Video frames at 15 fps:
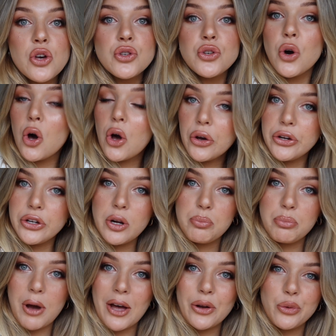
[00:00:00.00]
your own
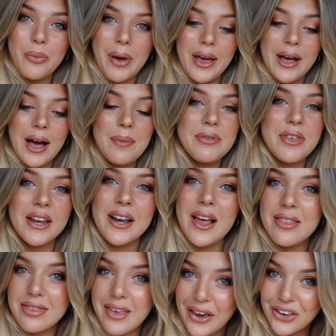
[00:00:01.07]
bridal makeup,
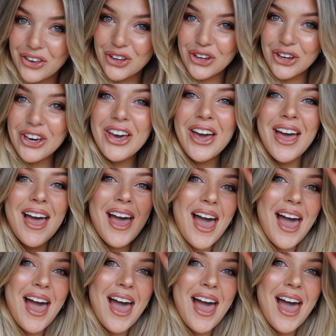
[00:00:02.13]
then thank you.